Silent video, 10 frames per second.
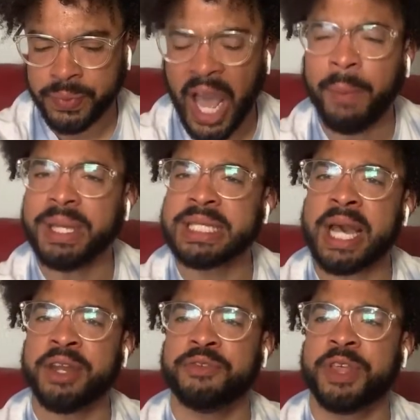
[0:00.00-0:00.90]
I'm
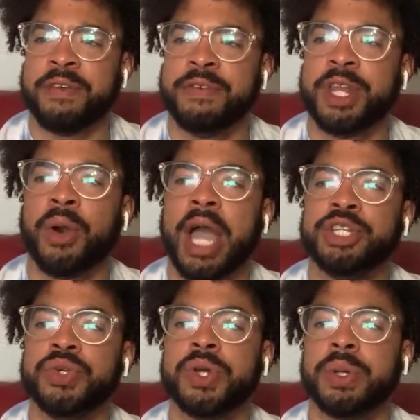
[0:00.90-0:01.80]
excited for that video. I
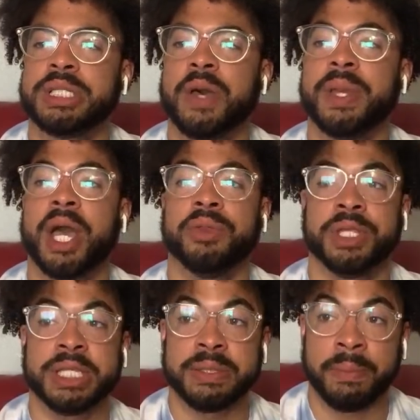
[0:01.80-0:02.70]
do know it's coming out
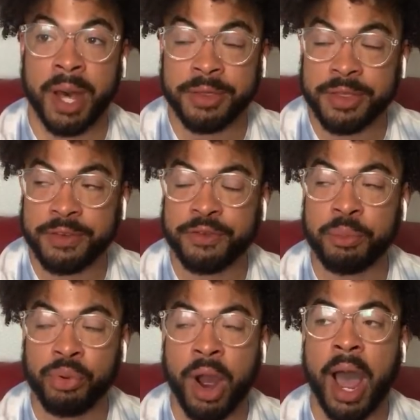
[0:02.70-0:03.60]
this month for
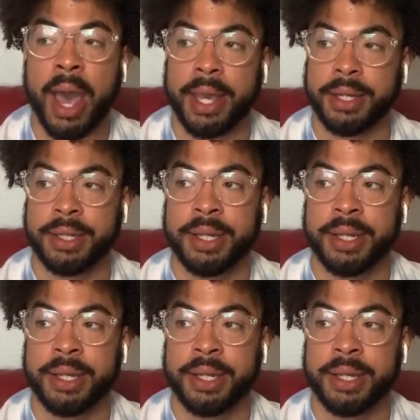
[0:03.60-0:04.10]
Pride.